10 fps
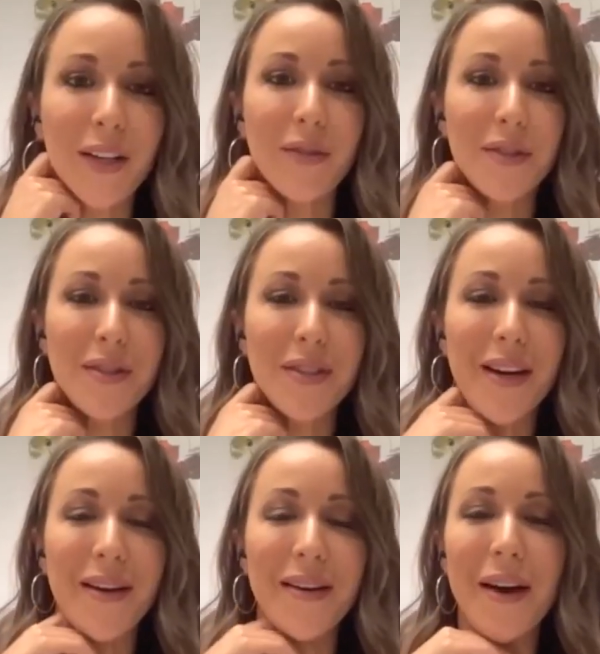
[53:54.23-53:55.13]
just
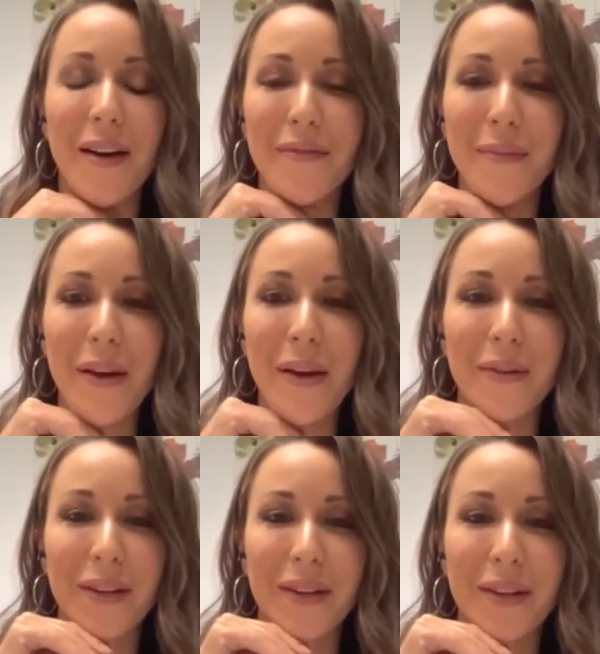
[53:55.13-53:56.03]
out of my own
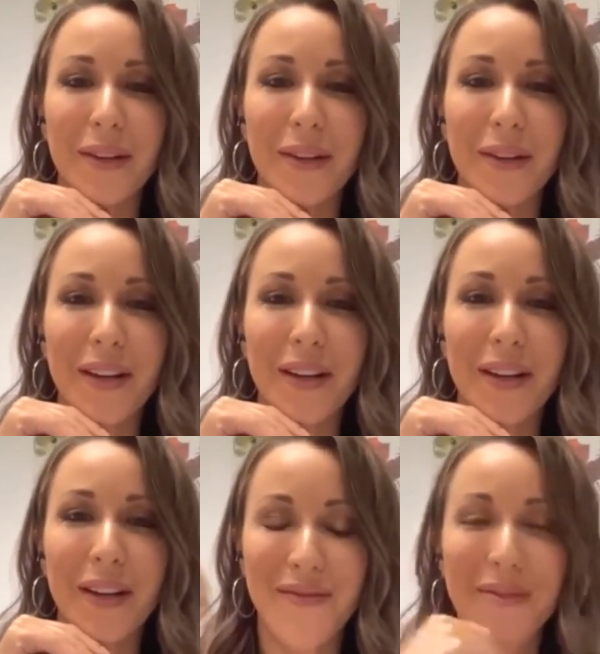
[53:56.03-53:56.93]
curiosity
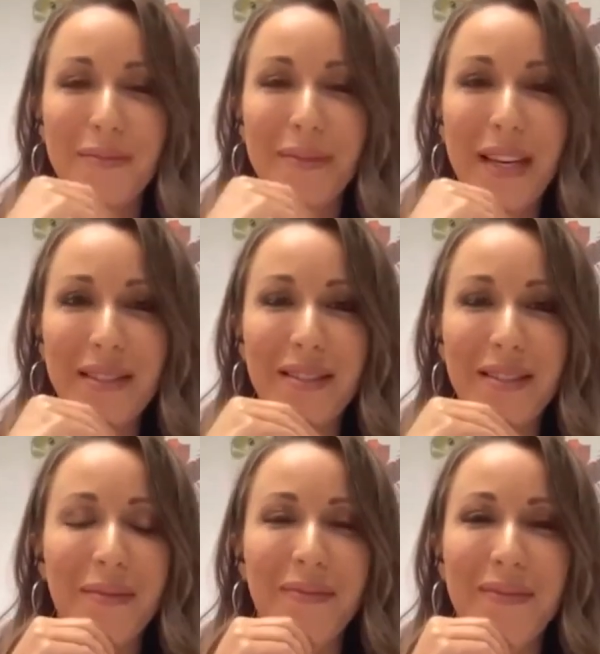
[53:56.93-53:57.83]
and based on
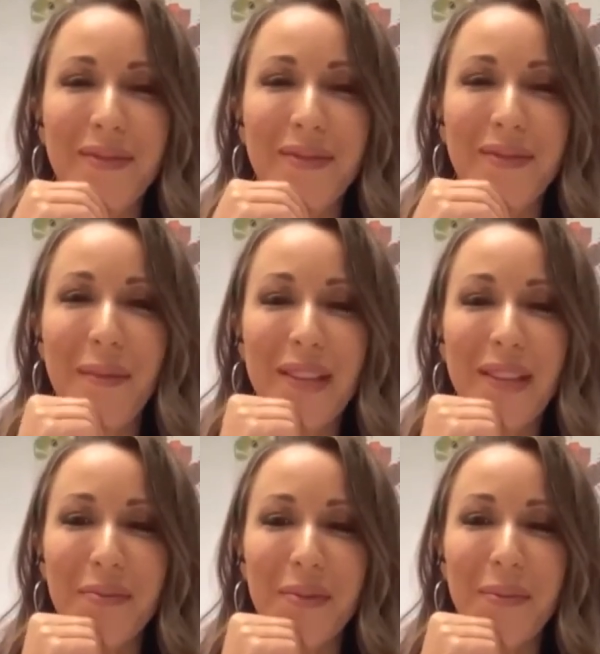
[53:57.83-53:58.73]
some comments
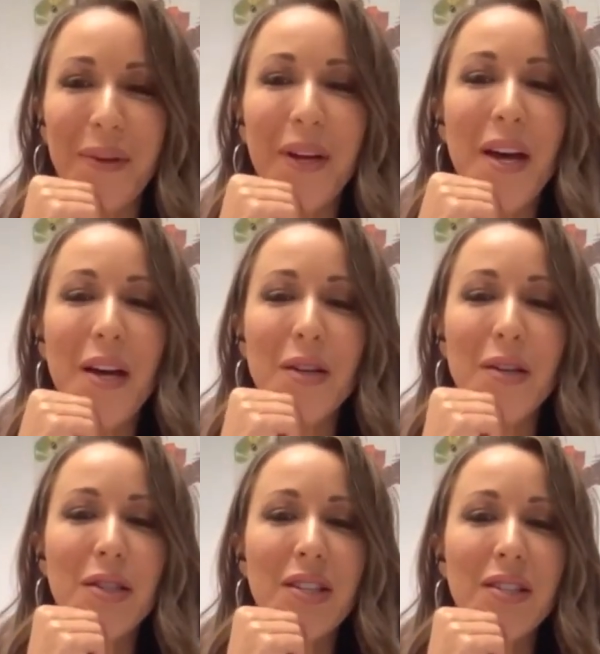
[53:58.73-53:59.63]
from people.
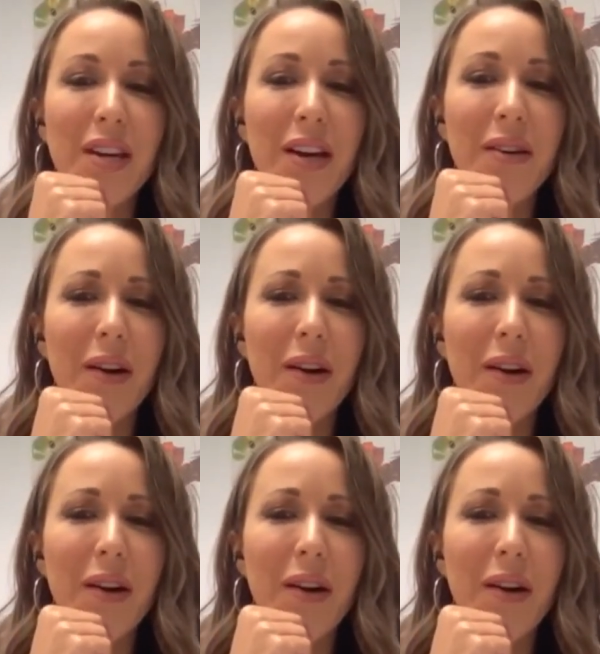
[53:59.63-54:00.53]

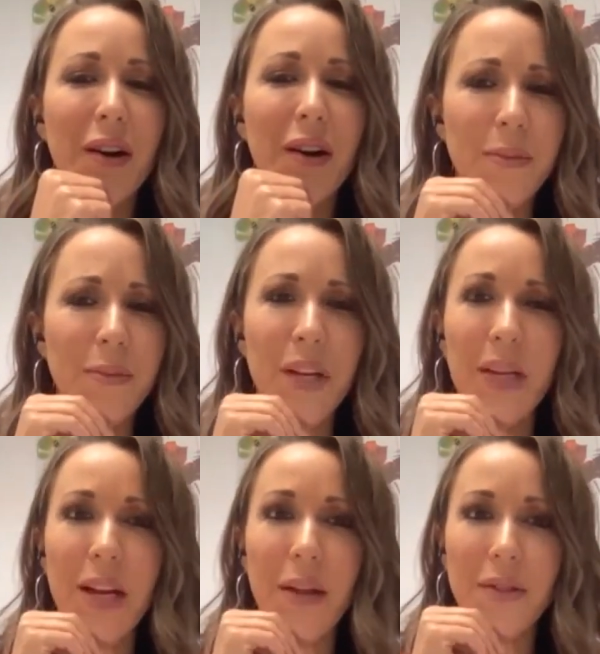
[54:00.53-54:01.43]
Is prosperity
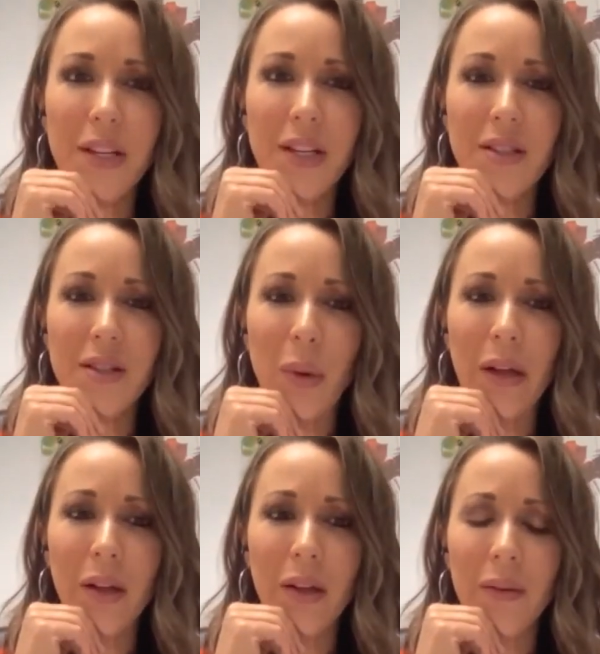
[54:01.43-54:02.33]
in other states as
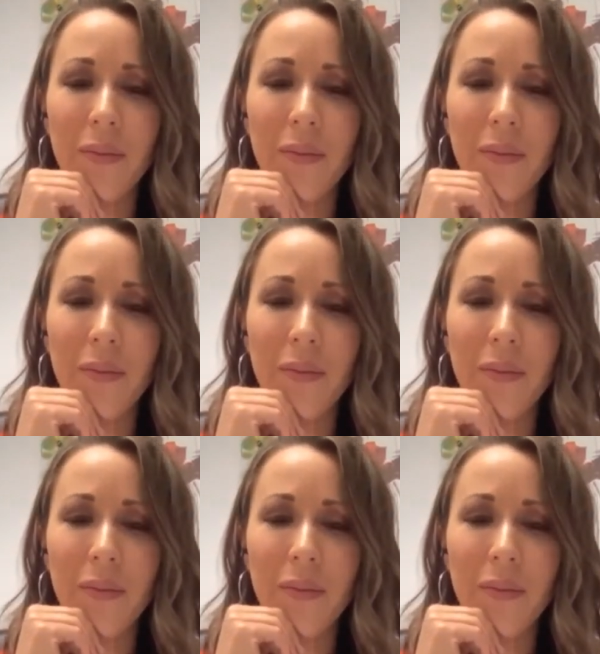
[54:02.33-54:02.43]
well?